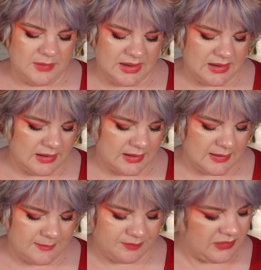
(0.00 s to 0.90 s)

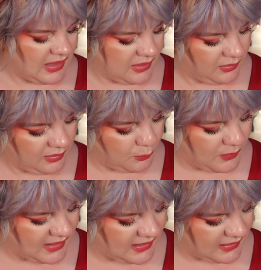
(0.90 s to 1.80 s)
I
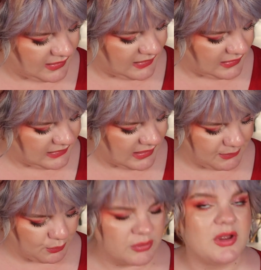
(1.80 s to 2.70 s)
have
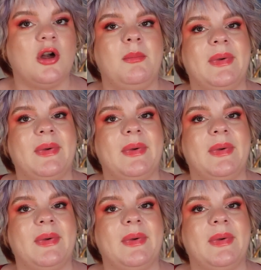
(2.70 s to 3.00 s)
been working